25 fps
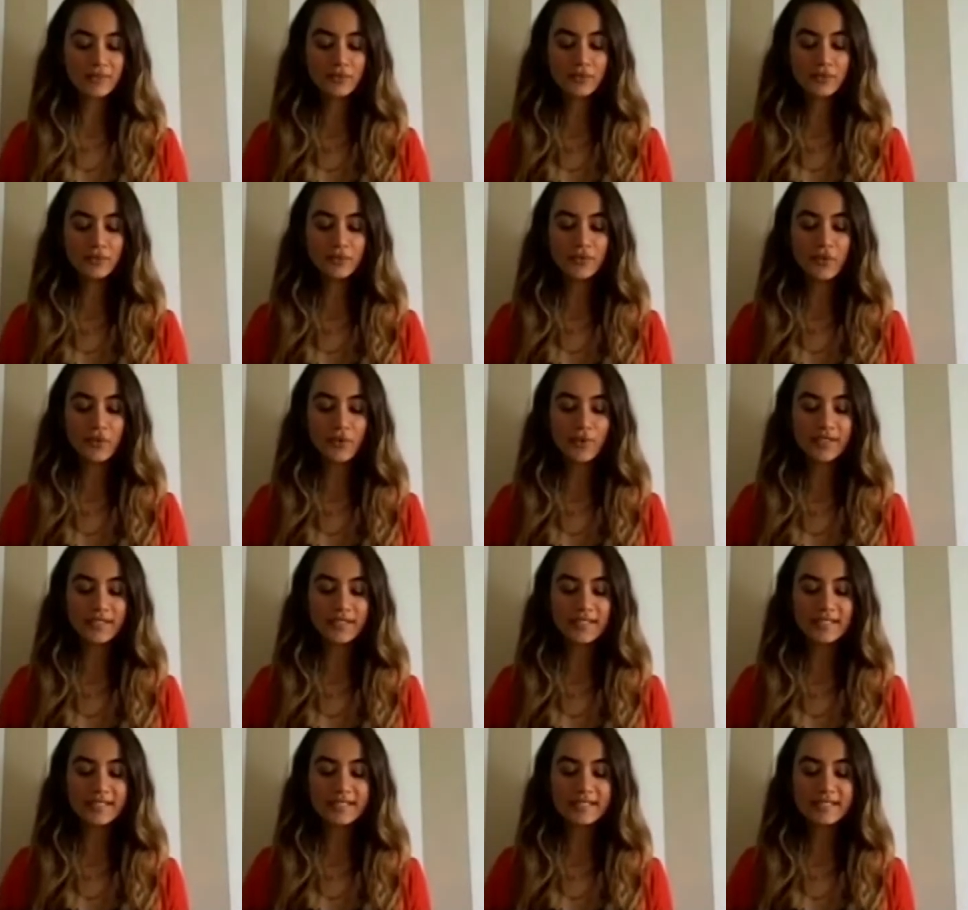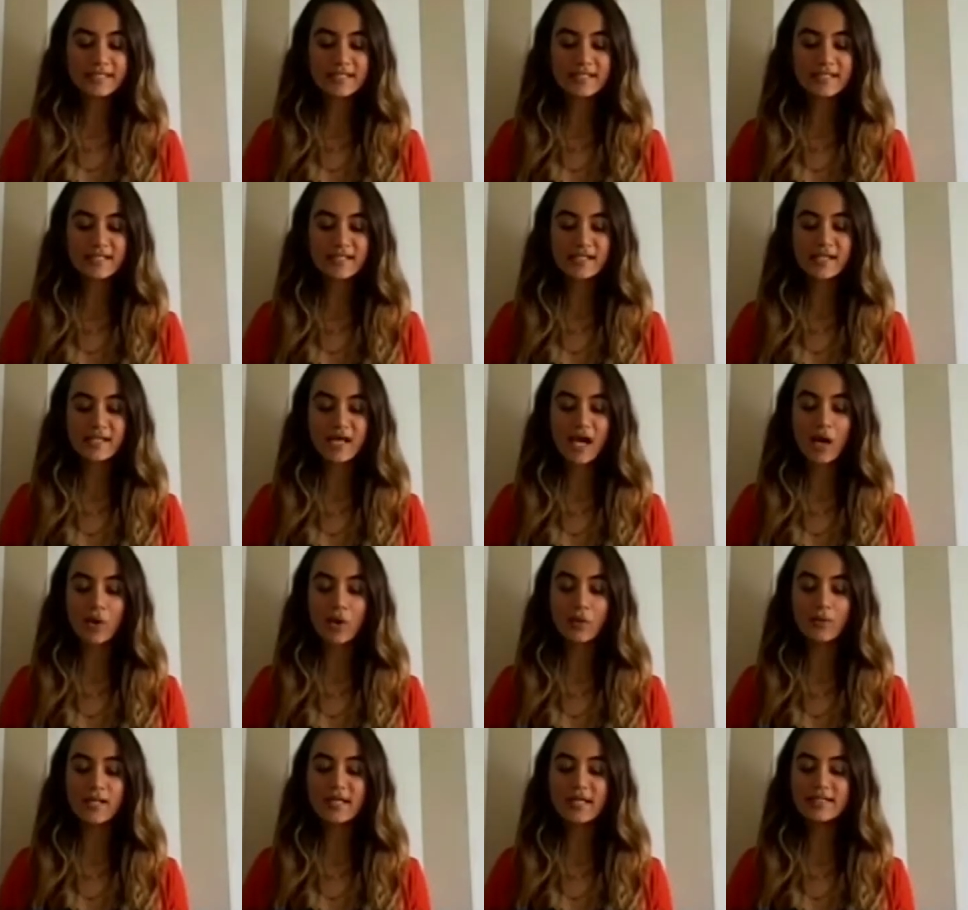at Noon on ET
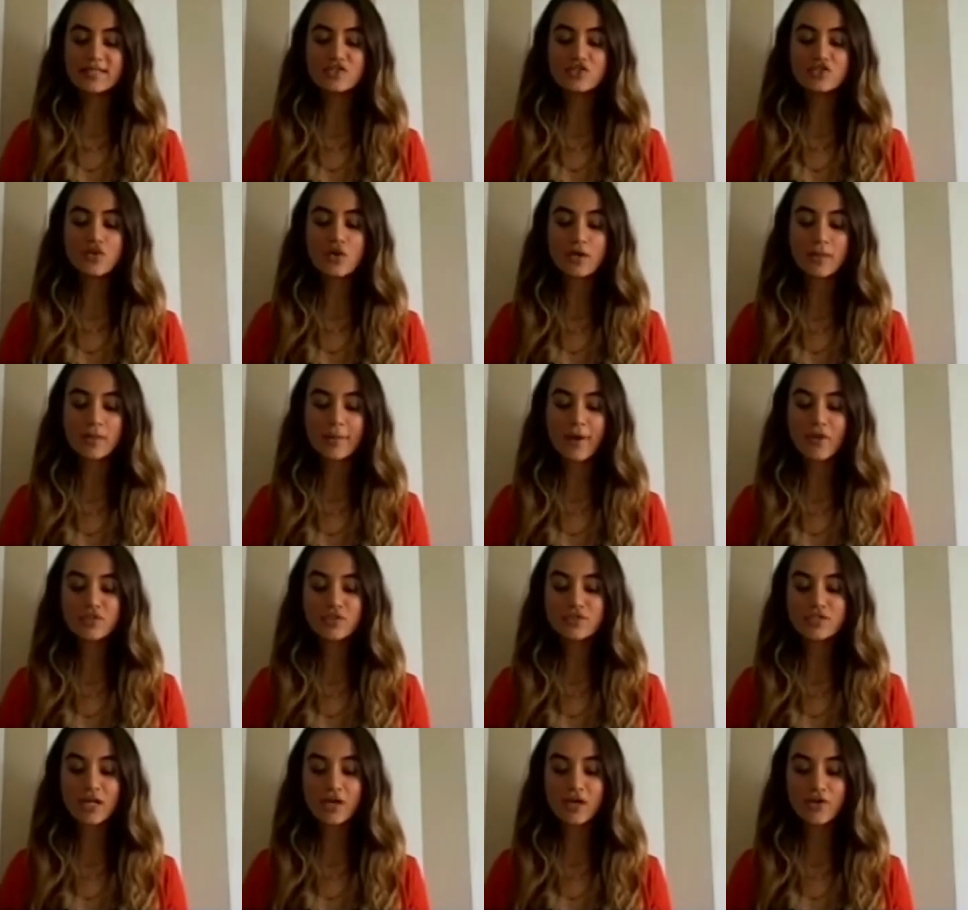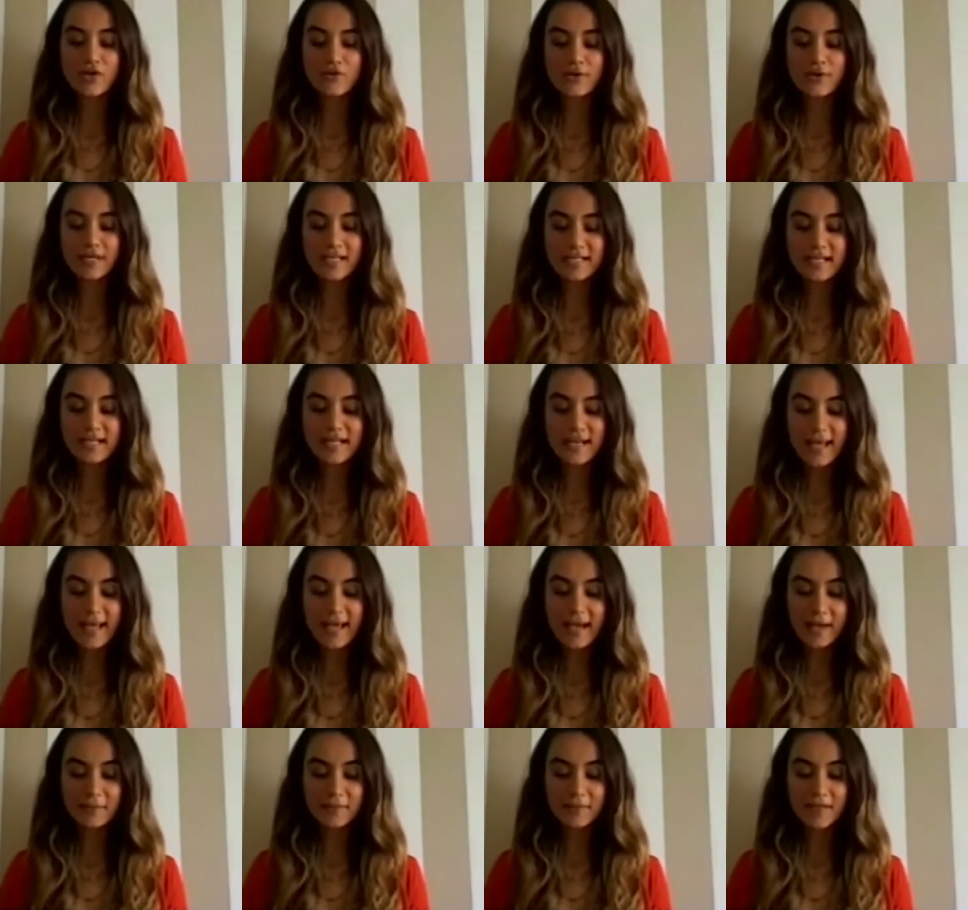now. Let's talk about
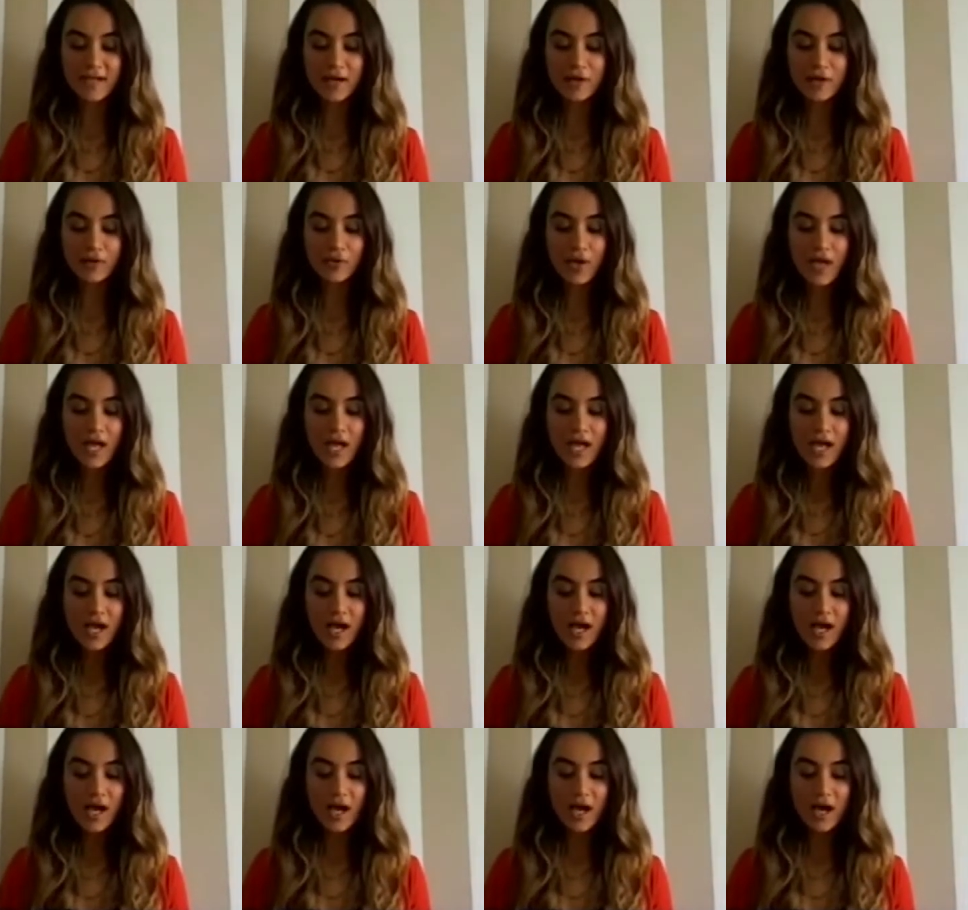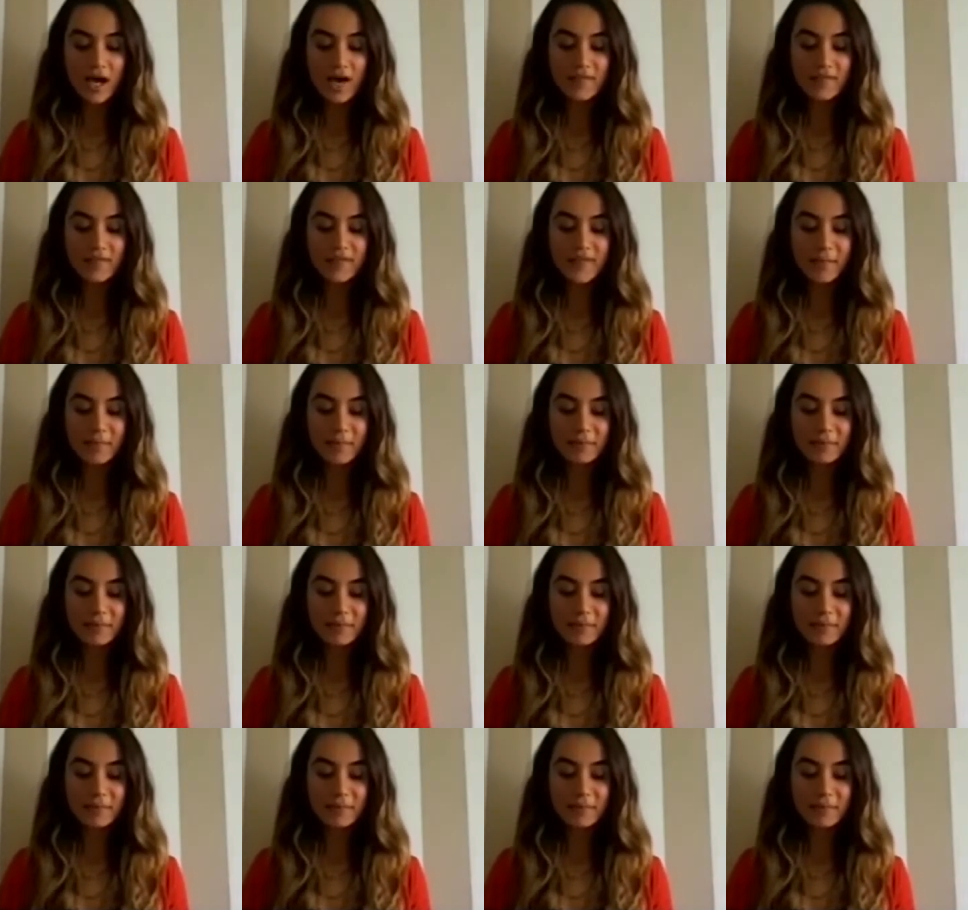Greenlam now. The